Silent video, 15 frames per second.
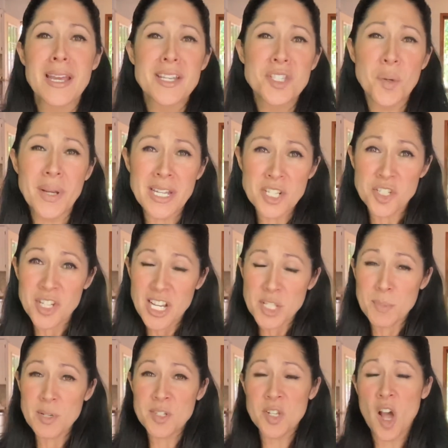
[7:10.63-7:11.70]
So in
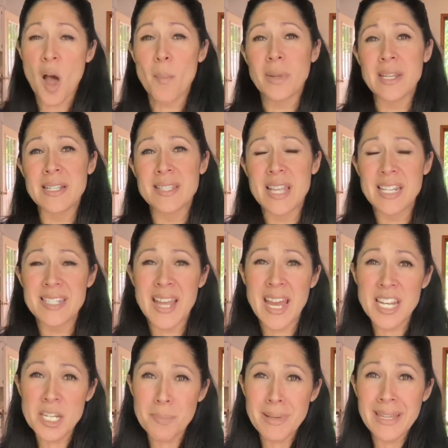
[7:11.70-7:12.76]
Shakespeare's comedies, they
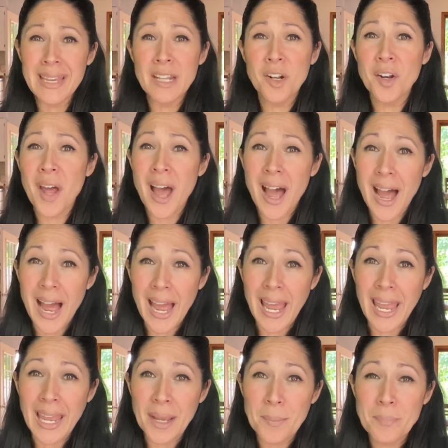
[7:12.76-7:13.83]
tend to begin on a
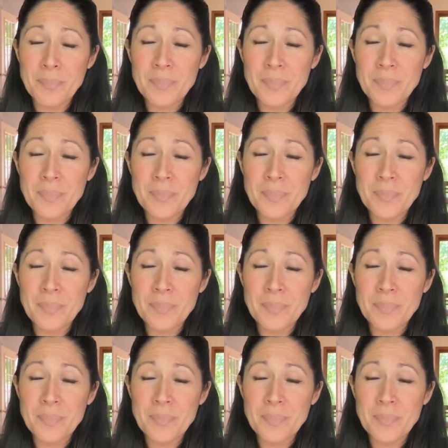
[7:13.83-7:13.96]
high.